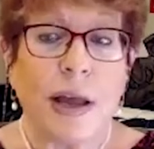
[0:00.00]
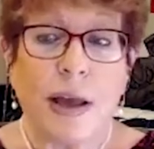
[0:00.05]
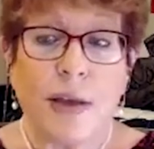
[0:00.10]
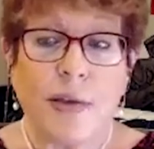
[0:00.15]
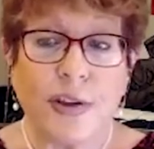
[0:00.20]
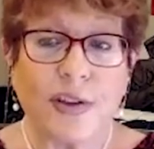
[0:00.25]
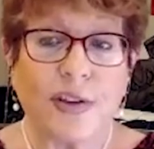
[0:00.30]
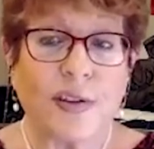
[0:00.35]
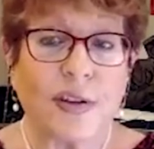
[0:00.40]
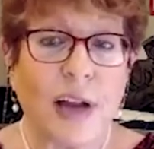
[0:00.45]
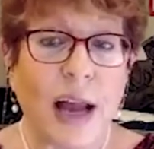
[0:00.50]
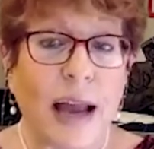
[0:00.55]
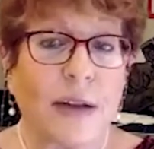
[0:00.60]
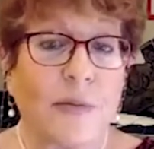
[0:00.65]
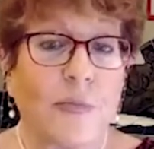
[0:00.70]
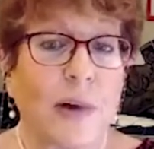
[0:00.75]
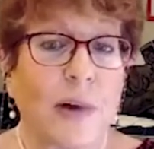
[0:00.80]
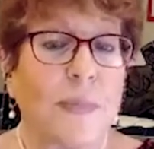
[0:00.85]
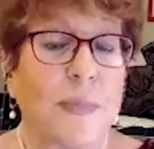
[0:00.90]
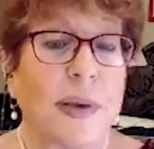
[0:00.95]
the
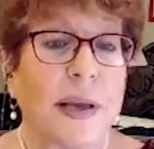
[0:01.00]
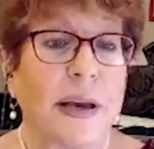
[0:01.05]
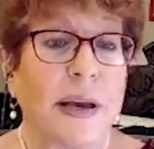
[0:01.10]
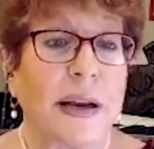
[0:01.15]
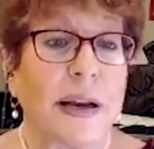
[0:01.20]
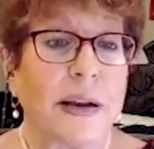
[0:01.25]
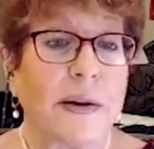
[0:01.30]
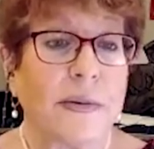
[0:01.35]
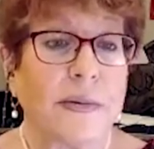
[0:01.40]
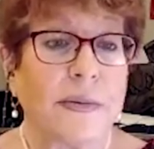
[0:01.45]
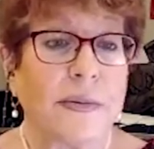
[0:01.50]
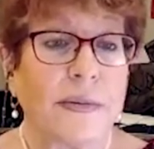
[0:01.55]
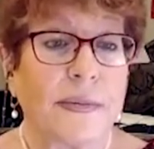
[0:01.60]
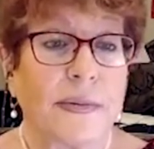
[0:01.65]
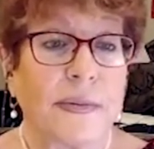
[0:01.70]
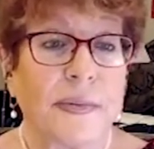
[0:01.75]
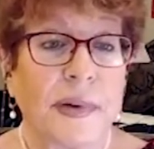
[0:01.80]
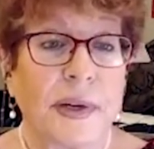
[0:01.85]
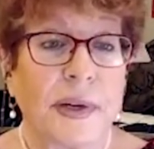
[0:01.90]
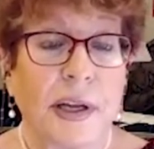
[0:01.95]
Steinway piano,
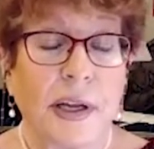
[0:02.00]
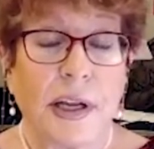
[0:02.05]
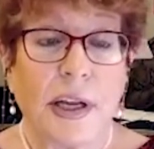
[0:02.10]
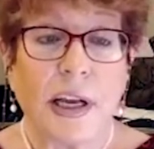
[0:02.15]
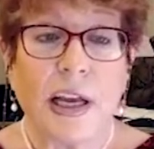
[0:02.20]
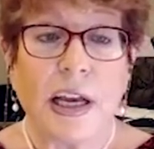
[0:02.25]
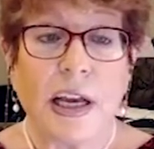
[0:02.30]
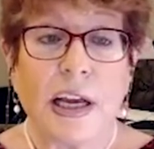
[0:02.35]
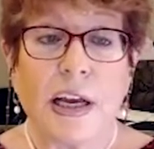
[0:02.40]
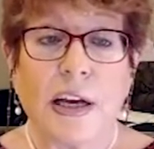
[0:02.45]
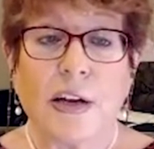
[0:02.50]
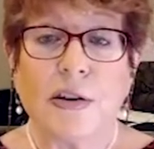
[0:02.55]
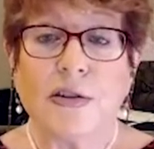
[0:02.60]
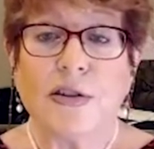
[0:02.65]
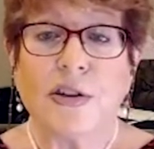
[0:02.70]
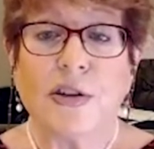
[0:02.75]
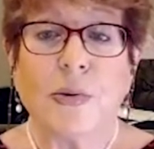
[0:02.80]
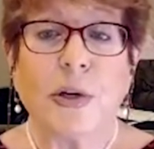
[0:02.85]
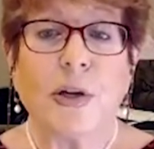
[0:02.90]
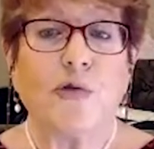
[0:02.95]

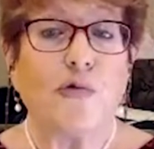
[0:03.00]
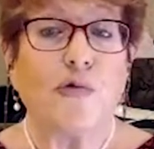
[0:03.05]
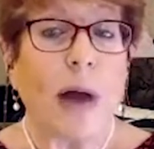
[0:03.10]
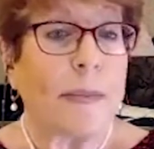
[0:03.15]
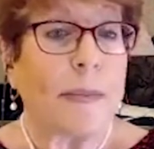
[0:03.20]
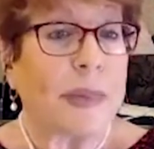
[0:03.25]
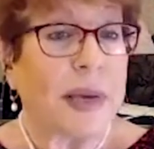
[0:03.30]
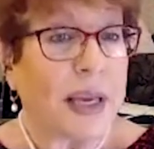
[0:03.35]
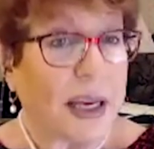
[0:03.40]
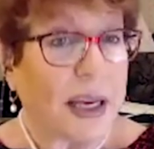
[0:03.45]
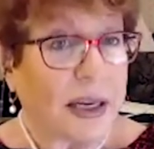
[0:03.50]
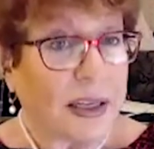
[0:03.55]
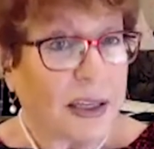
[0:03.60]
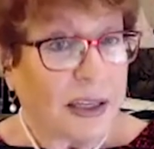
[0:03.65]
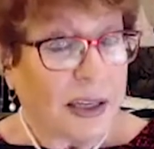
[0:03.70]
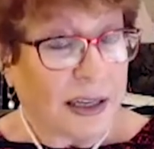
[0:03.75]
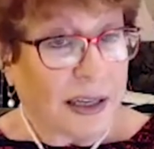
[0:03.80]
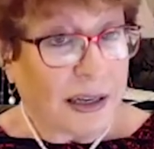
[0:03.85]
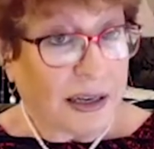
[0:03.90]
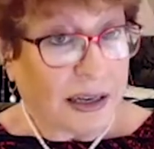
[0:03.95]
to a drum kit
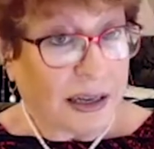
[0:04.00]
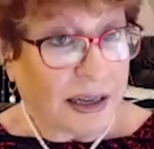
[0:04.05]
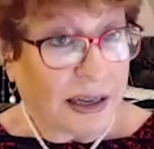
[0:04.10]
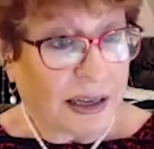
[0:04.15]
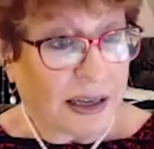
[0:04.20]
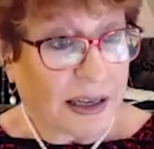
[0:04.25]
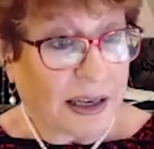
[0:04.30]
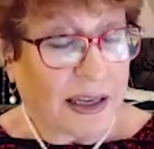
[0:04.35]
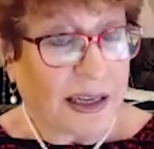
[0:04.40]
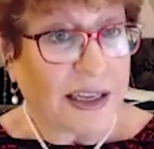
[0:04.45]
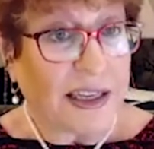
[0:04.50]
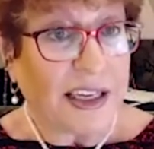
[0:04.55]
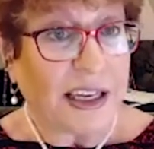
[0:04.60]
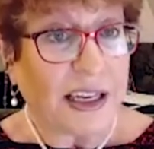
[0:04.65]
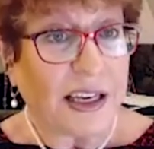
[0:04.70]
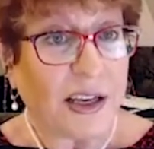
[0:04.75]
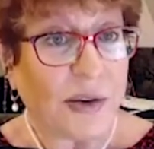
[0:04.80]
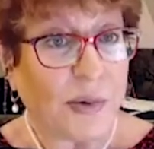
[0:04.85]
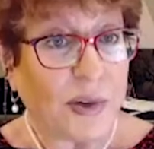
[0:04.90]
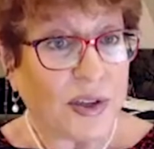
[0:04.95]

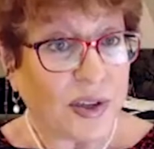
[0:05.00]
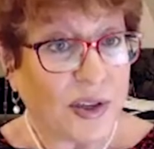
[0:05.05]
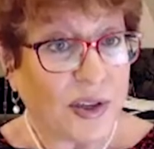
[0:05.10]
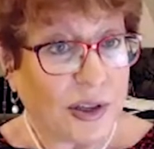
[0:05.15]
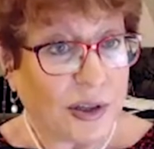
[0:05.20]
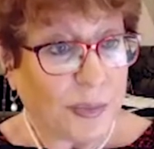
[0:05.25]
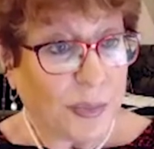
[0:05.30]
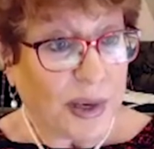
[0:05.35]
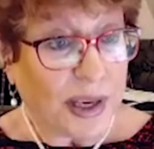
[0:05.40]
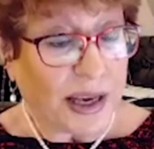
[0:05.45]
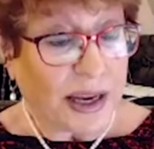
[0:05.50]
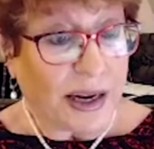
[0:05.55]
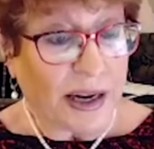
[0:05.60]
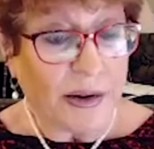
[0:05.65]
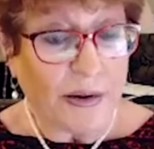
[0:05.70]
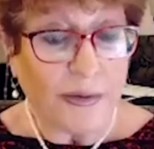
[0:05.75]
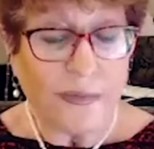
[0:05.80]
contiguous to the piano.